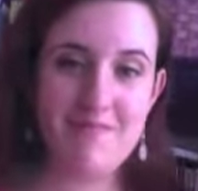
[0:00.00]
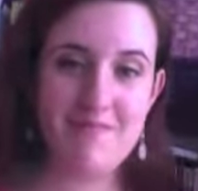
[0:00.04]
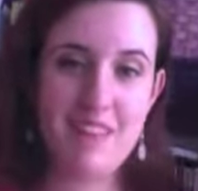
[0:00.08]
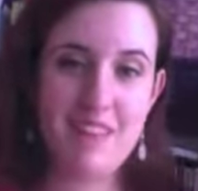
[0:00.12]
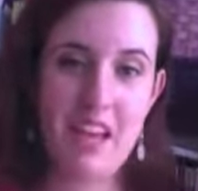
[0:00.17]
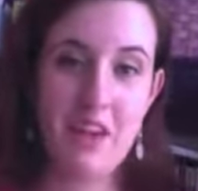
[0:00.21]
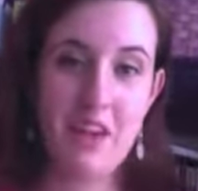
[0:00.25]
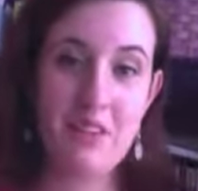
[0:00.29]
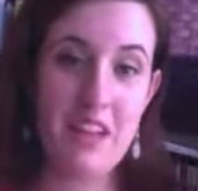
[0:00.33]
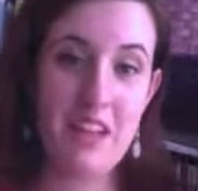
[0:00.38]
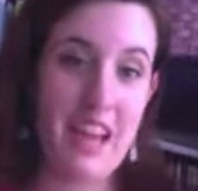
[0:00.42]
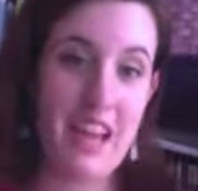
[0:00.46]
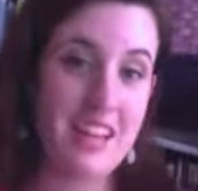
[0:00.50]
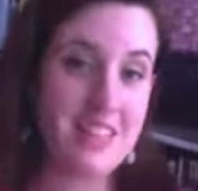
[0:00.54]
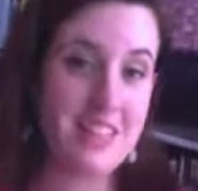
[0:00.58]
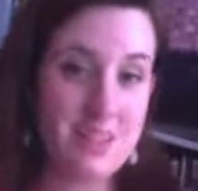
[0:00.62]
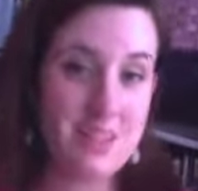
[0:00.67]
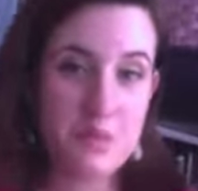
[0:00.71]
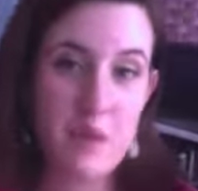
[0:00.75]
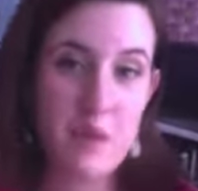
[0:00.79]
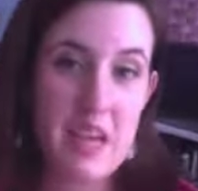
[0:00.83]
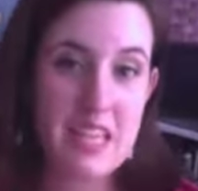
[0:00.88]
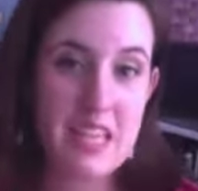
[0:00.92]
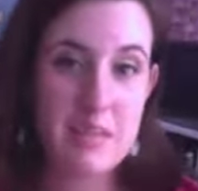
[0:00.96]
only had
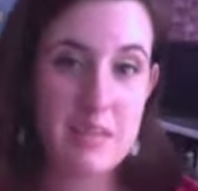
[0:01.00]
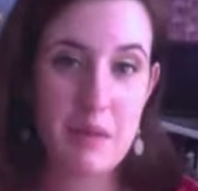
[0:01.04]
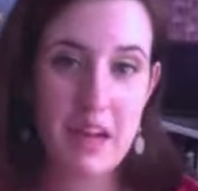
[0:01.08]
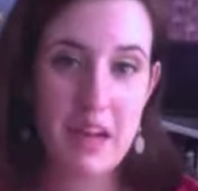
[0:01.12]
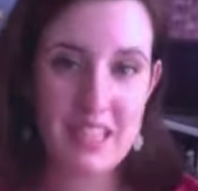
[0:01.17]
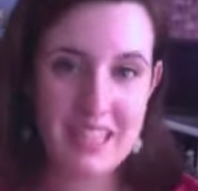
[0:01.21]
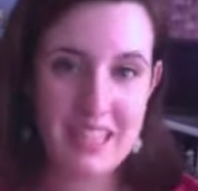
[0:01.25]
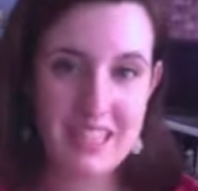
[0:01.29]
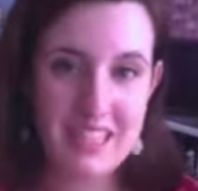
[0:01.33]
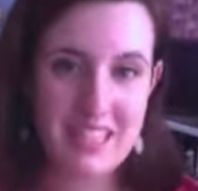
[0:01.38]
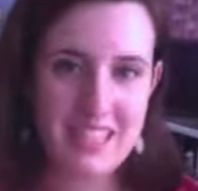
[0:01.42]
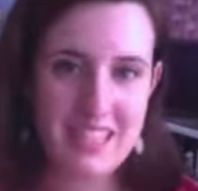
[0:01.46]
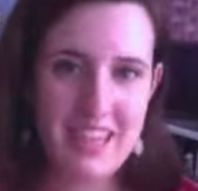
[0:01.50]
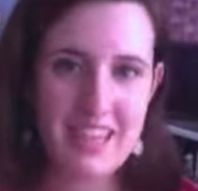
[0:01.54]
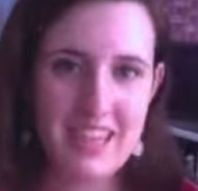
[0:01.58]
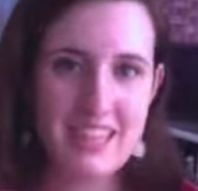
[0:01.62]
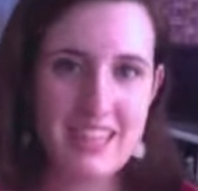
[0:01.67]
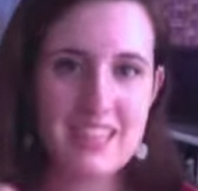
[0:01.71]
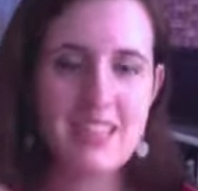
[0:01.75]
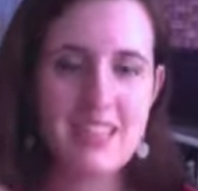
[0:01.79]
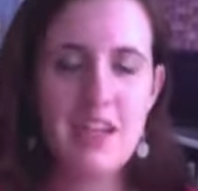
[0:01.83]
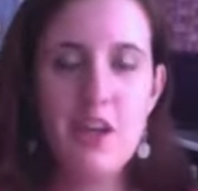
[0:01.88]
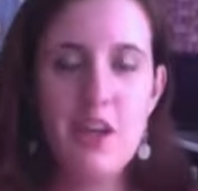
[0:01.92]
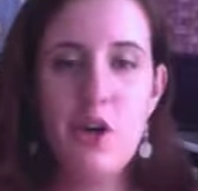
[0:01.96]
this week to pass this
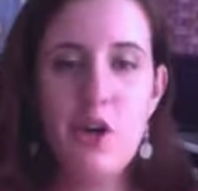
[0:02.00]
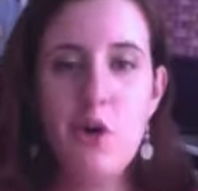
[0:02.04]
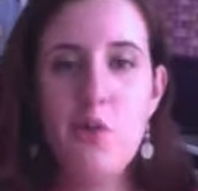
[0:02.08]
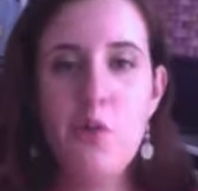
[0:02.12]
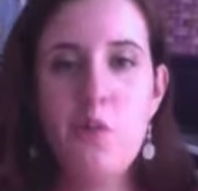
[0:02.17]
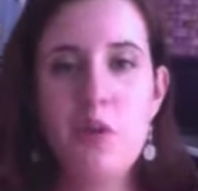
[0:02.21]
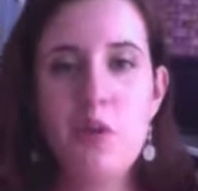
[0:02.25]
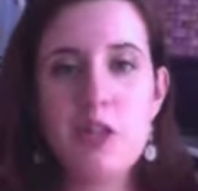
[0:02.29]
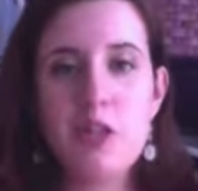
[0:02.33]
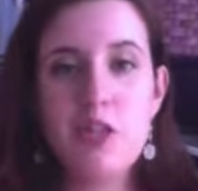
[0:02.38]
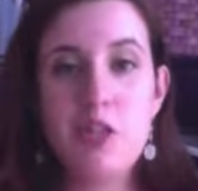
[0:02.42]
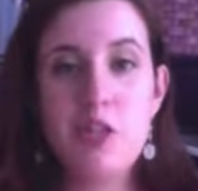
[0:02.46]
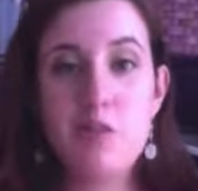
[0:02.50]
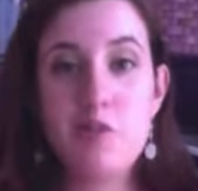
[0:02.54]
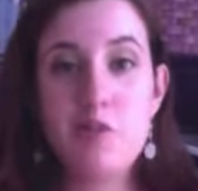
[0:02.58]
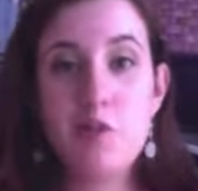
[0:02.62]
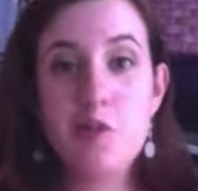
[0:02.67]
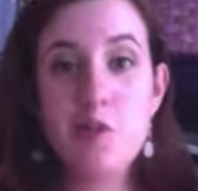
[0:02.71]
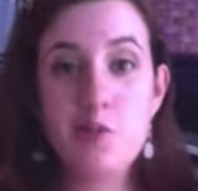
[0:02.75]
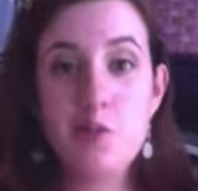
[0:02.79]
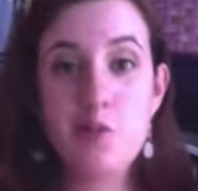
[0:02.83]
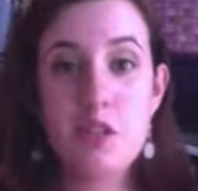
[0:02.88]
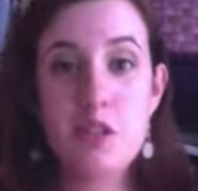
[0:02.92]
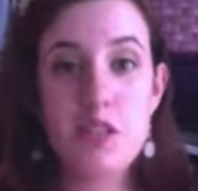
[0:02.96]
test, which this
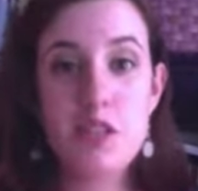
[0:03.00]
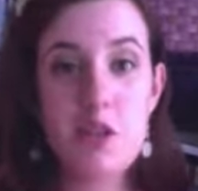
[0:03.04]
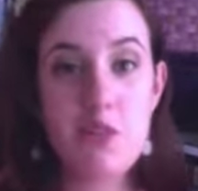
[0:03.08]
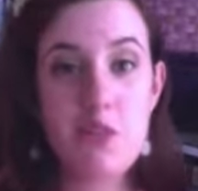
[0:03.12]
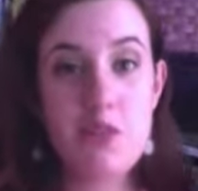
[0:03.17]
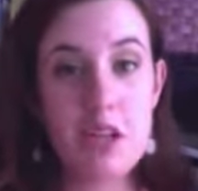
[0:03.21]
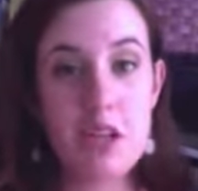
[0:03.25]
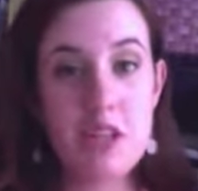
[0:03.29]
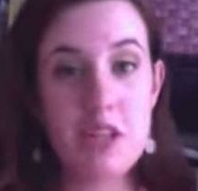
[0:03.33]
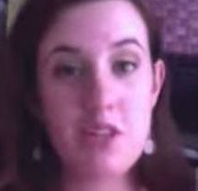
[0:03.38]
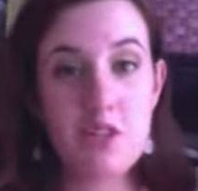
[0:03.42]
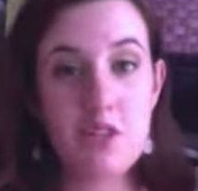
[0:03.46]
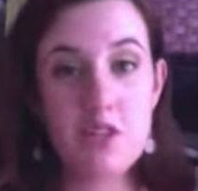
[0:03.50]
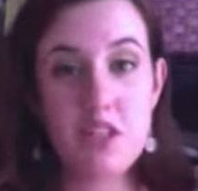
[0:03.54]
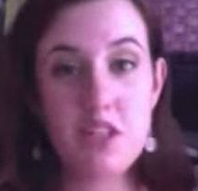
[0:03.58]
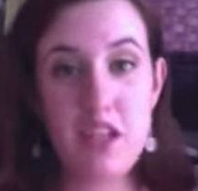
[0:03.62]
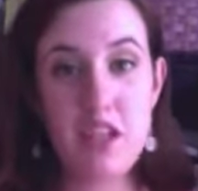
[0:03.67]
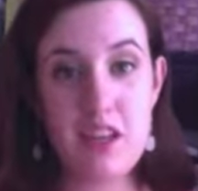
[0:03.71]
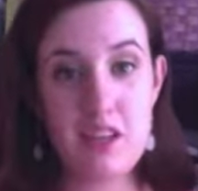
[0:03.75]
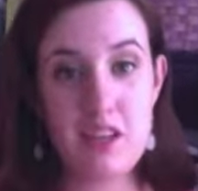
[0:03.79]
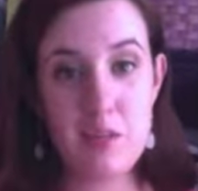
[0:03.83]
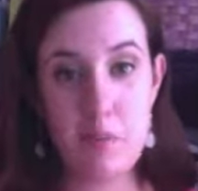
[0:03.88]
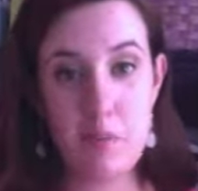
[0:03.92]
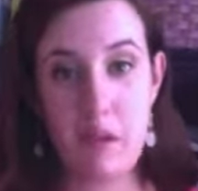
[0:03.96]
is a really tough test. You can
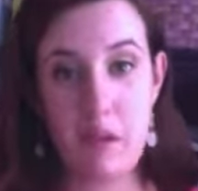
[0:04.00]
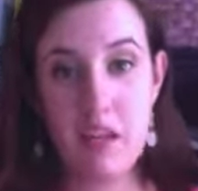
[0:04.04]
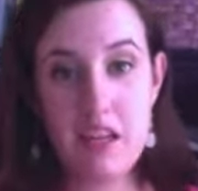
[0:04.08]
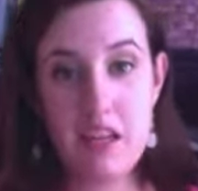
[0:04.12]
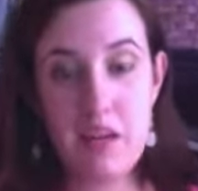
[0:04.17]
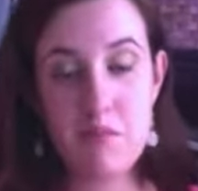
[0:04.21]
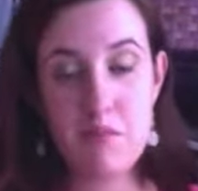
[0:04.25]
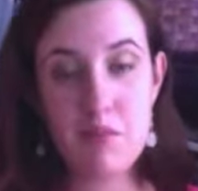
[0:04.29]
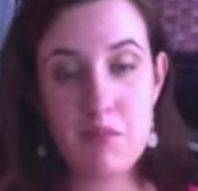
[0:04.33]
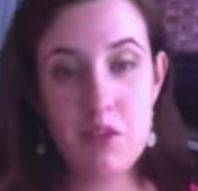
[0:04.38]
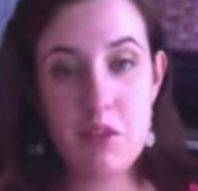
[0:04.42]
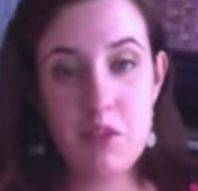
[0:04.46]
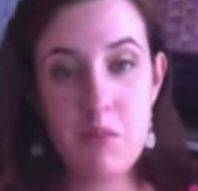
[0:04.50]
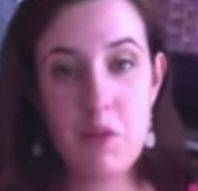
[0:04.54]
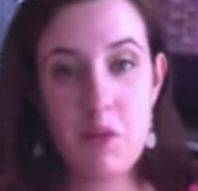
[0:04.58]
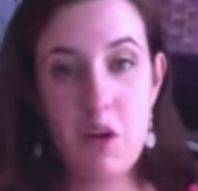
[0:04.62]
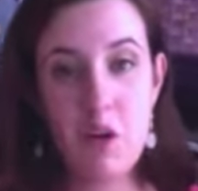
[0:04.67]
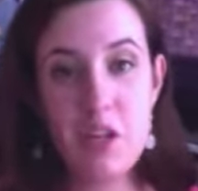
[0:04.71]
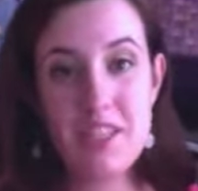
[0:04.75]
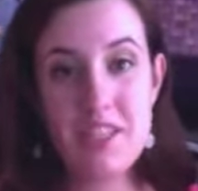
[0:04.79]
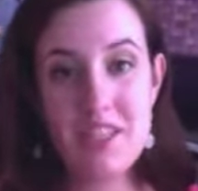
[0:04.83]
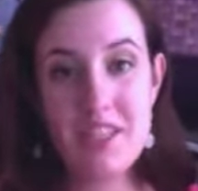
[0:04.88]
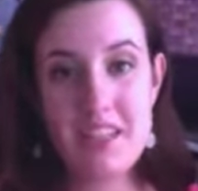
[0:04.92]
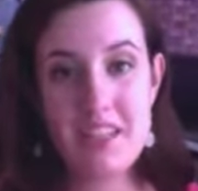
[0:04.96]
take it as many times as you
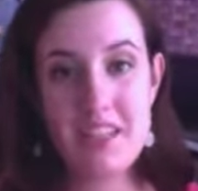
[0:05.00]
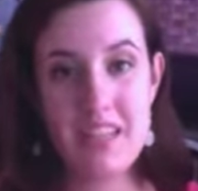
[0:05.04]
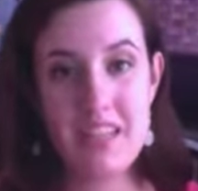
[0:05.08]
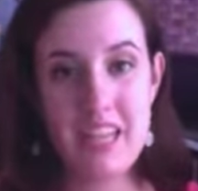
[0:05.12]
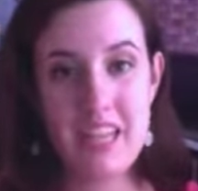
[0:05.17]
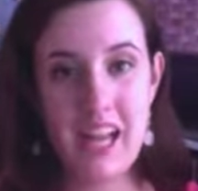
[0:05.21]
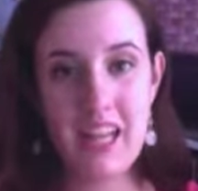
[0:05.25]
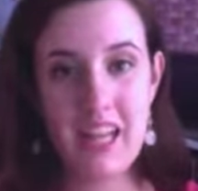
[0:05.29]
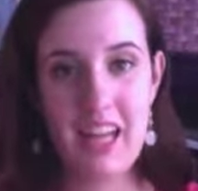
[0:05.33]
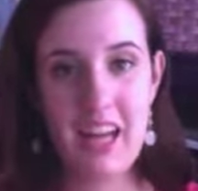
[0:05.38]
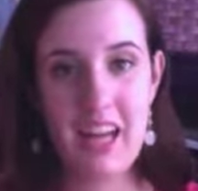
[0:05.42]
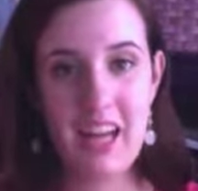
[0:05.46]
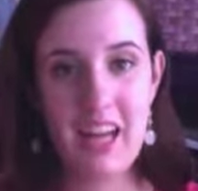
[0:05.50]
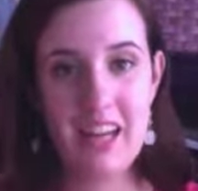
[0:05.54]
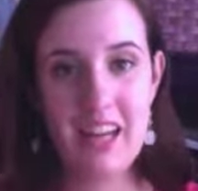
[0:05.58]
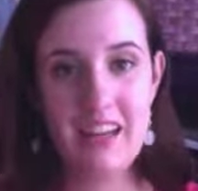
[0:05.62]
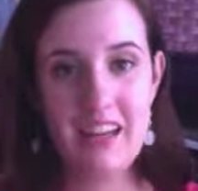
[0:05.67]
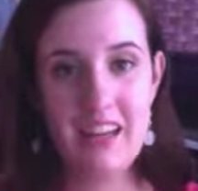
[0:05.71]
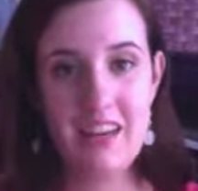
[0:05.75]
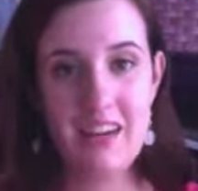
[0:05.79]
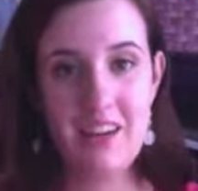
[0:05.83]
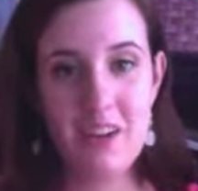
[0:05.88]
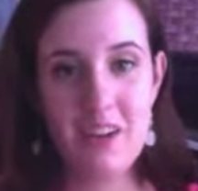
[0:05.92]
want until the deadline.